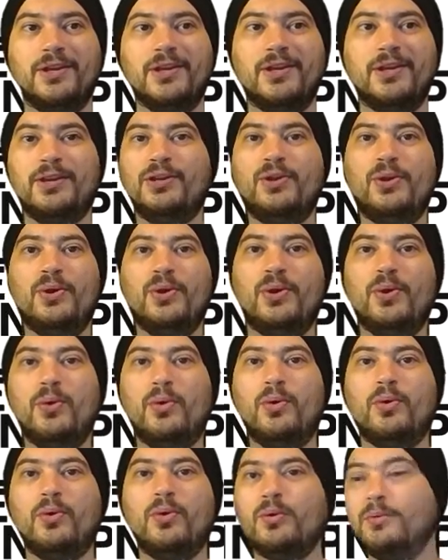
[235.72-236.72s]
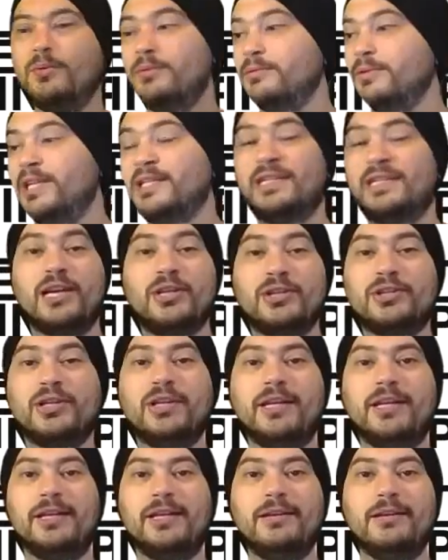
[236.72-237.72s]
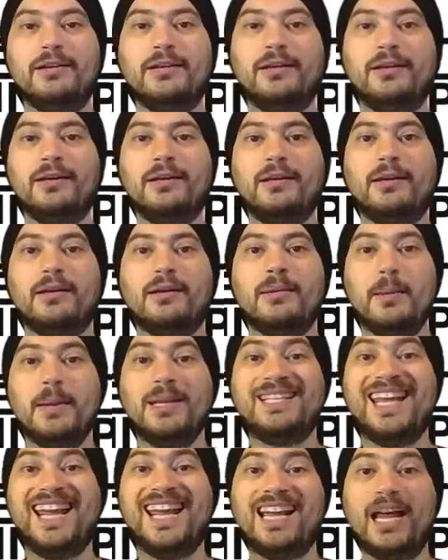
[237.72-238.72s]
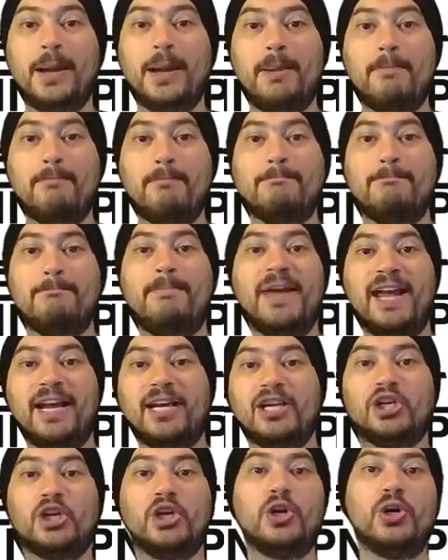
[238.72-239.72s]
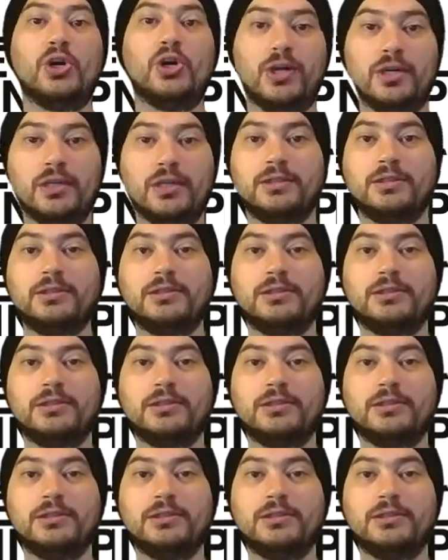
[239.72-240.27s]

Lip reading: You essentially take a big turn